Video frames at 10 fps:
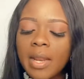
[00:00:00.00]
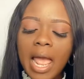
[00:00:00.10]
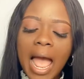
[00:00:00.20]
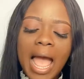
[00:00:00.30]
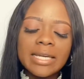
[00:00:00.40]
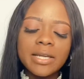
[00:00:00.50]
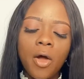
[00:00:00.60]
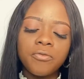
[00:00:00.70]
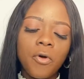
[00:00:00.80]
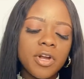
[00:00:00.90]
And
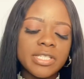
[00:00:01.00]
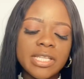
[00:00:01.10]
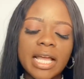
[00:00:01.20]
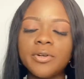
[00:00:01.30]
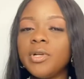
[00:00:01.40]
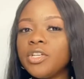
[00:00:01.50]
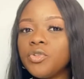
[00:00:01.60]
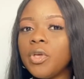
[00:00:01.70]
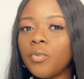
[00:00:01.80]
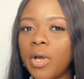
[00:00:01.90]
of course, they can only
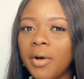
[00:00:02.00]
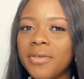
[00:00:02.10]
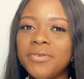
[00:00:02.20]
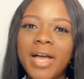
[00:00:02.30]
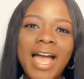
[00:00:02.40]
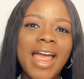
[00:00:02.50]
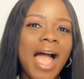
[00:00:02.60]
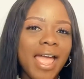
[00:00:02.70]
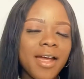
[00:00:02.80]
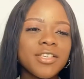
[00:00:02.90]
do it well if you
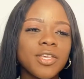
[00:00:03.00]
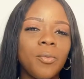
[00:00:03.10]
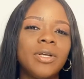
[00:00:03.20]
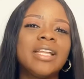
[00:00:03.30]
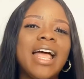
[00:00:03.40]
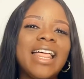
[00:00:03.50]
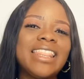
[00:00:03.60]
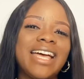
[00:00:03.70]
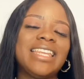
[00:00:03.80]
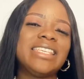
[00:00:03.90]
hire someone
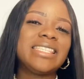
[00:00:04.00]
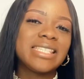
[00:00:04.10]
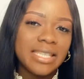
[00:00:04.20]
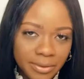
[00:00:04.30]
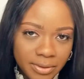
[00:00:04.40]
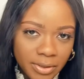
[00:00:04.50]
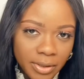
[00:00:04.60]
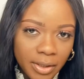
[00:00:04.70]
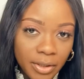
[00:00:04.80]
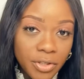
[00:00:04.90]
that is skilled.
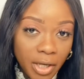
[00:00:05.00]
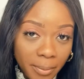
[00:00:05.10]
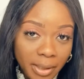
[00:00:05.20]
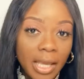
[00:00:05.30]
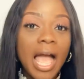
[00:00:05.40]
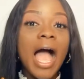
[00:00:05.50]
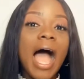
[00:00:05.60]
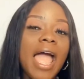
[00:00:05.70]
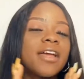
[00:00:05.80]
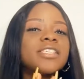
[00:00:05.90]
You hear me?
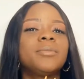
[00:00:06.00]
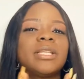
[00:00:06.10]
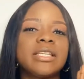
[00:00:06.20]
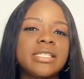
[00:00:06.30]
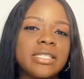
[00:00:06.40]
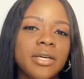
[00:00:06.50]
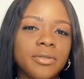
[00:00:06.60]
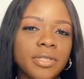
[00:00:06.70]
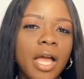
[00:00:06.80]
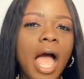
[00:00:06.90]
Hire someone that is
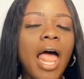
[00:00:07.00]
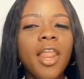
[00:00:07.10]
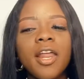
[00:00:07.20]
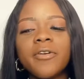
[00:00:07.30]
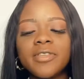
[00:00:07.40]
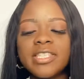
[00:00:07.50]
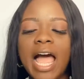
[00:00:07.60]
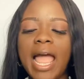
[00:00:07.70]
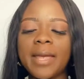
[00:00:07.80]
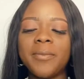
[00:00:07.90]
skilled. A lot of the
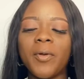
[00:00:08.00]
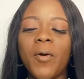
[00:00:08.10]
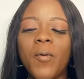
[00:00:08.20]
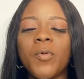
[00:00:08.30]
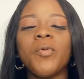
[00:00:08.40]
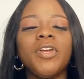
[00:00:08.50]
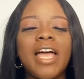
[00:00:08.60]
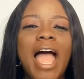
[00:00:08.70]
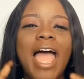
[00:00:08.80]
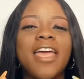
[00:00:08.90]
time, we want
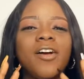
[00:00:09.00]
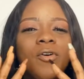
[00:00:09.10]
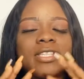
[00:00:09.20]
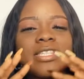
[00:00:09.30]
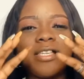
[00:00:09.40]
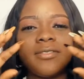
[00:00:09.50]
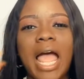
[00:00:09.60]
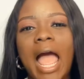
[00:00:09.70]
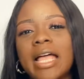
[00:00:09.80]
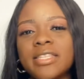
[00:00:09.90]
to hire unskilled
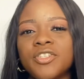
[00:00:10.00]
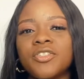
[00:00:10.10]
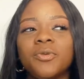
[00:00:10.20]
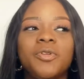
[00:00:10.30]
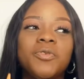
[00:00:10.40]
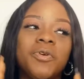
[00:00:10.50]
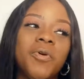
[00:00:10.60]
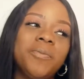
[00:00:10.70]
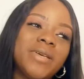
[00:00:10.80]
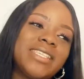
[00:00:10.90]
hands. You just want to look for
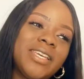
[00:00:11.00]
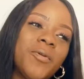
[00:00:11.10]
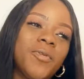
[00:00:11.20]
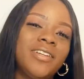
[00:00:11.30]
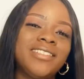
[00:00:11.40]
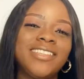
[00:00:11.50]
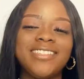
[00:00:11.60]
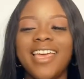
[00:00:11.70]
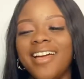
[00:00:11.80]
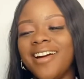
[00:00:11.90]
one person, one
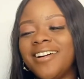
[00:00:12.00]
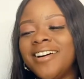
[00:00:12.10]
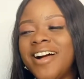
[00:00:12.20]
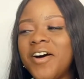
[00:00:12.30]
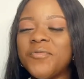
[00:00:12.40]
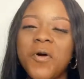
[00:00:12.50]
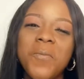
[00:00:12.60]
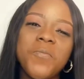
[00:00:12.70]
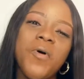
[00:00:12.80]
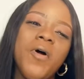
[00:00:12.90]
girl,
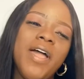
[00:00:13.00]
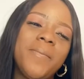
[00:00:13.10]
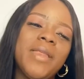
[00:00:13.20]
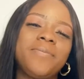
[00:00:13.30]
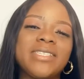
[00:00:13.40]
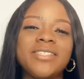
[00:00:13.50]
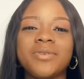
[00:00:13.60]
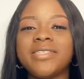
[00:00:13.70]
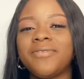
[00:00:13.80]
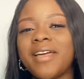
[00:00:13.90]
one boy, pay the person
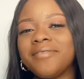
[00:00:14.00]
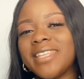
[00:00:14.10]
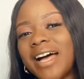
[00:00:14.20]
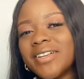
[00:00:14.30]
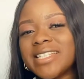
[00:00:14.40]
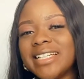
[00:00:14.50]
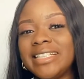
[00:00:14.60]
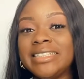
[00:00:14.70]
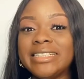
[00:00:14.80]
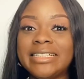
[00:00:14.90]
25,000.